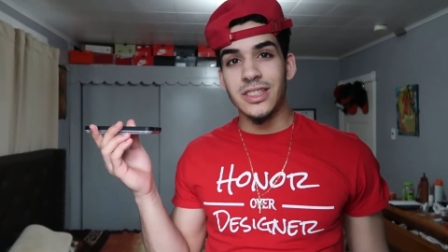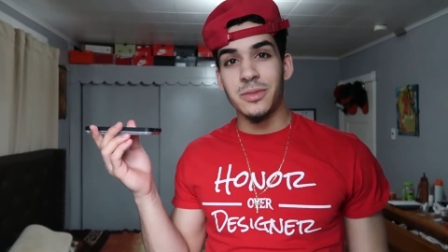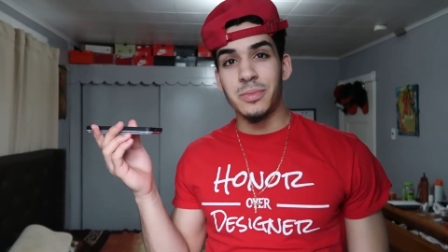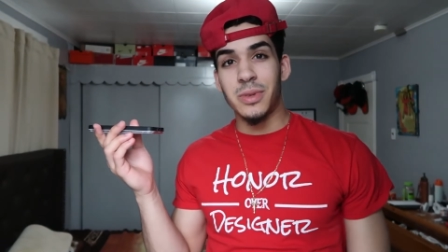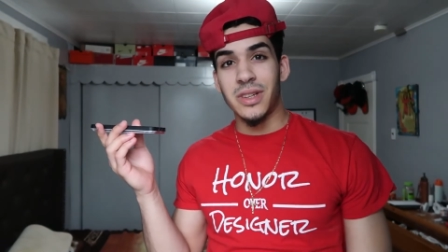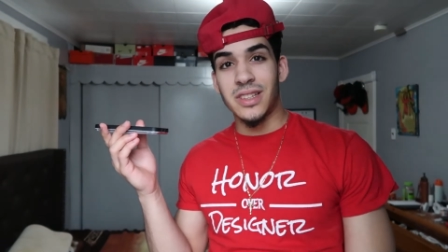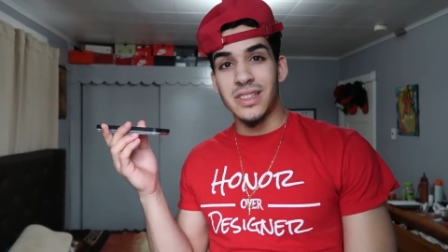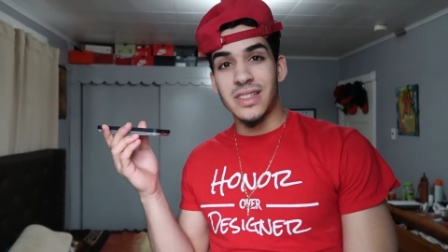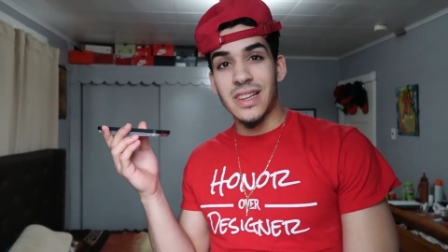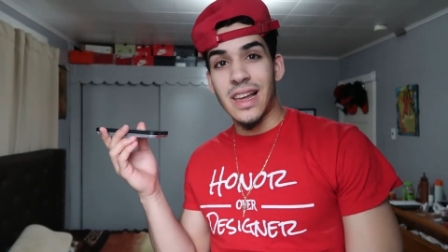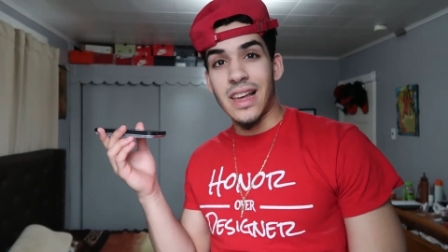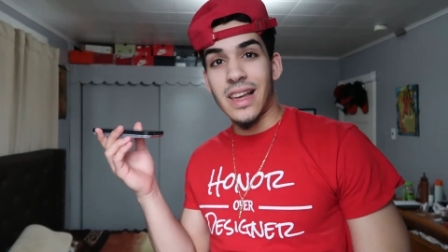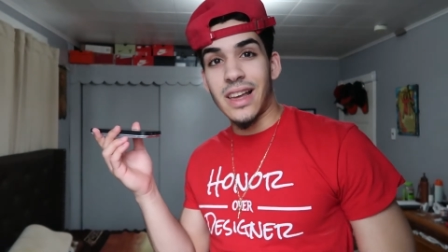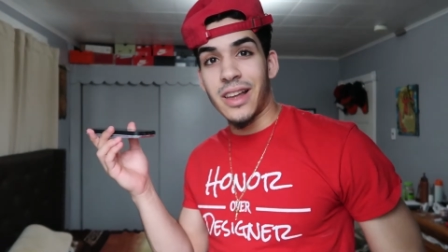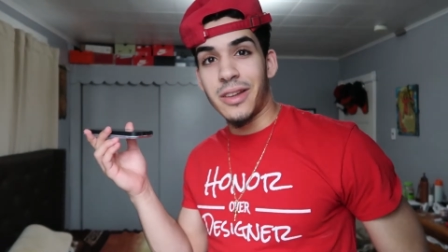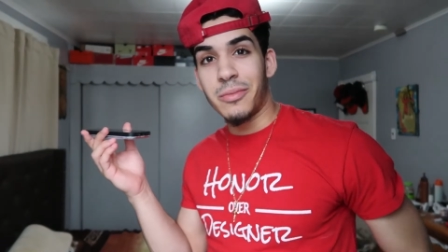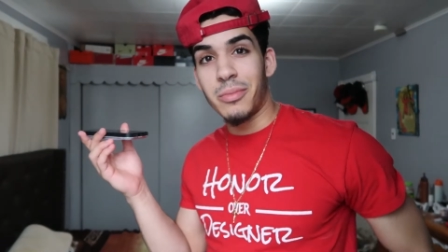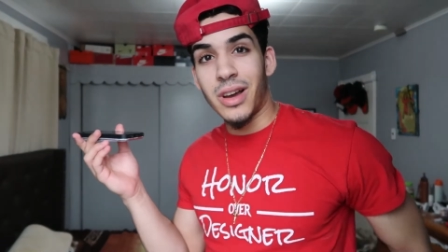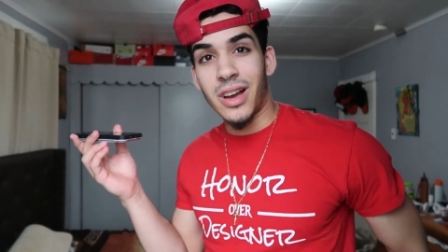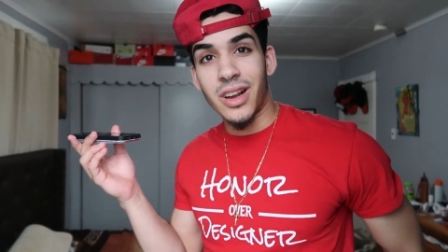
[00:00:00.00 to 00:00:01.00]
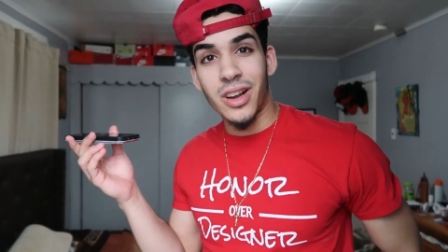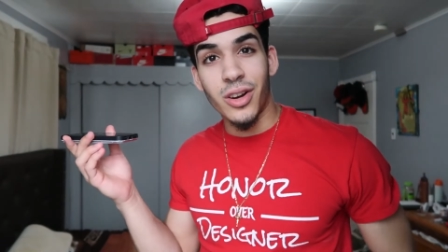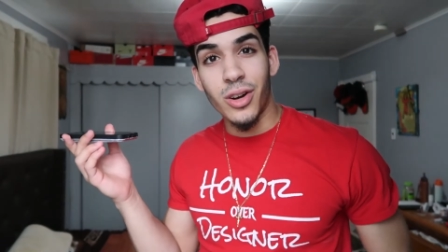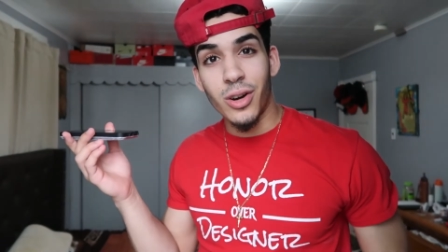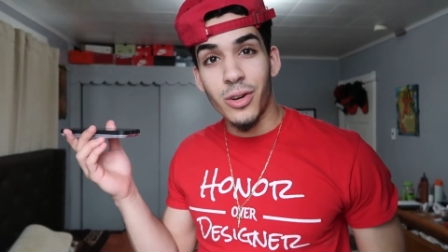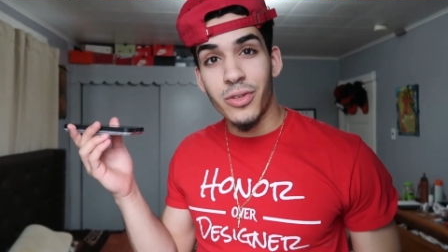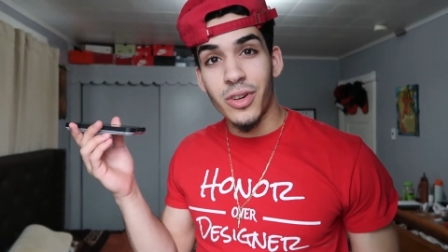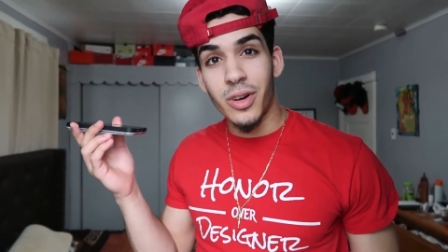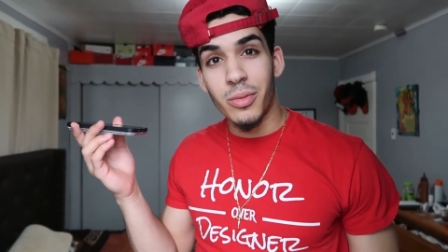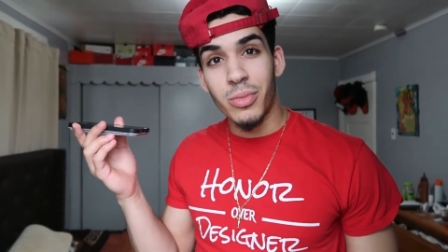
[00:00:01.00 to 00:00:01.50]
just been sad. My
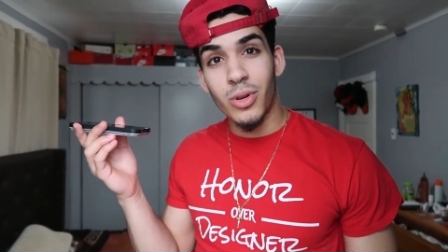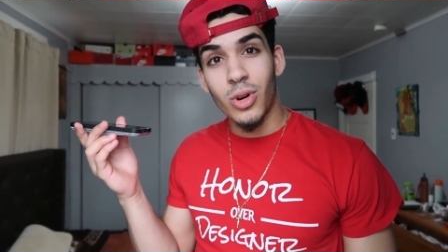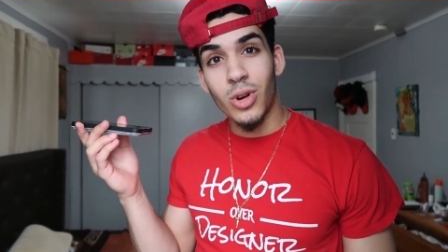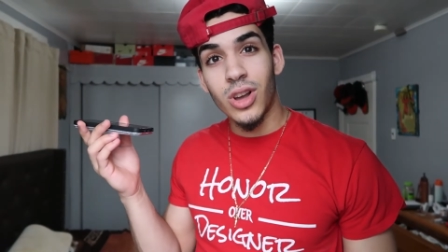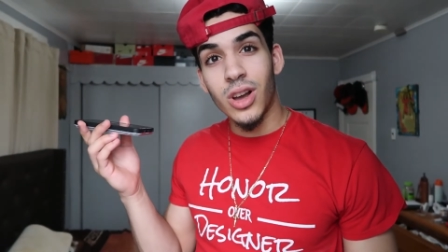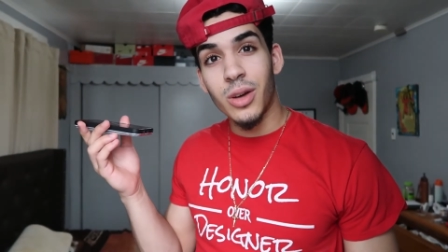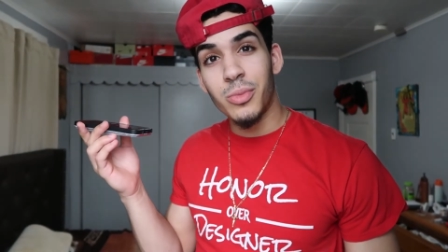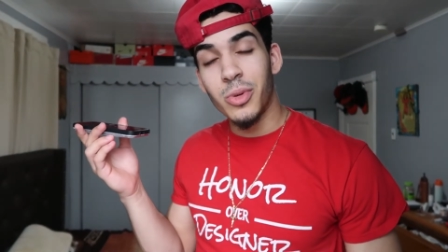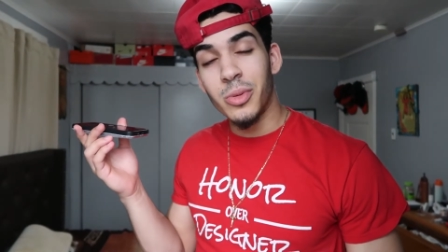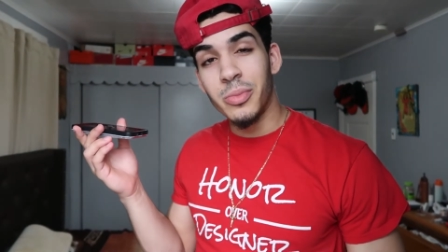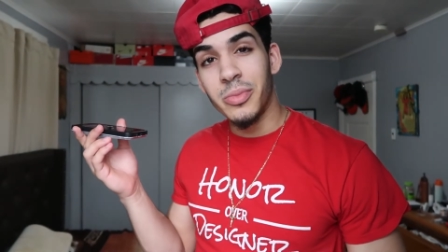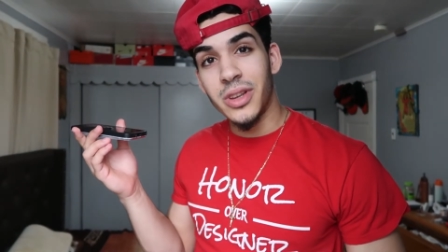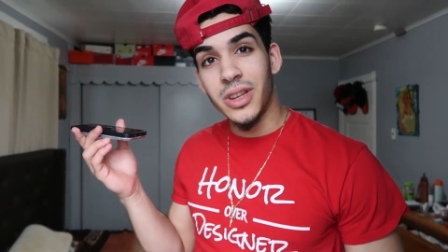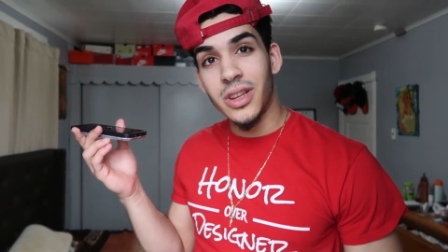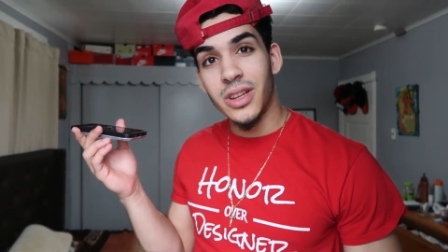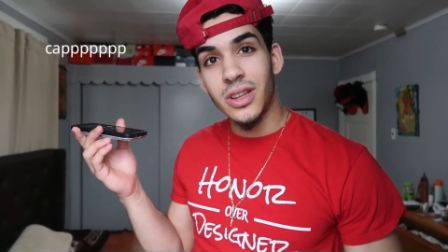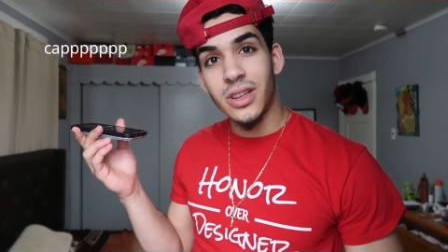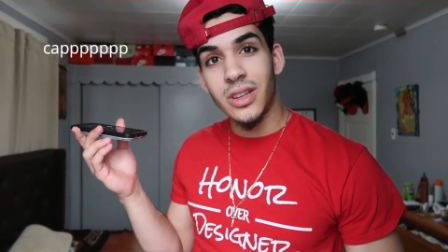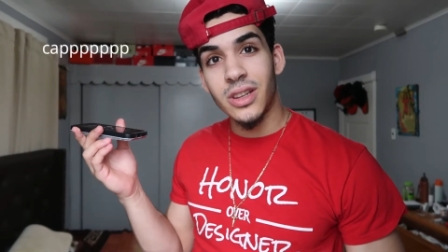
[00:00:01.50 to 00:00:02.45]
girlfriend broke up with me.